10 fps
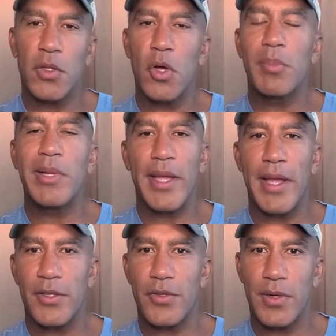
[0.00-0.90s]
but
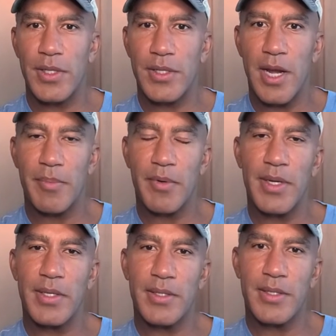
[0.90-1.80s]
globally, Android is the
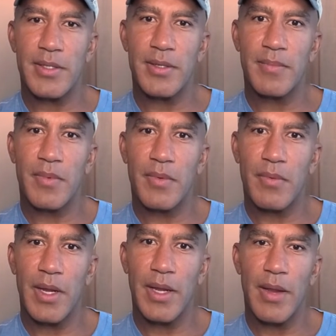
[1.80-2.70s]
operating system,
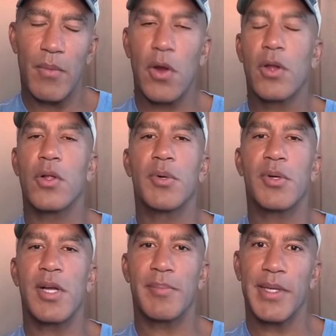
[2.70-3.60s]
right? And we're a
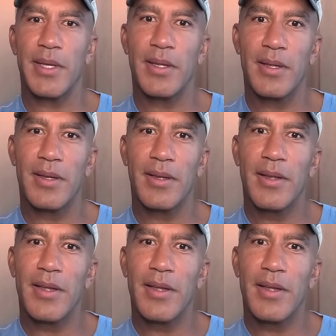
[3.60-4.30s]
global company,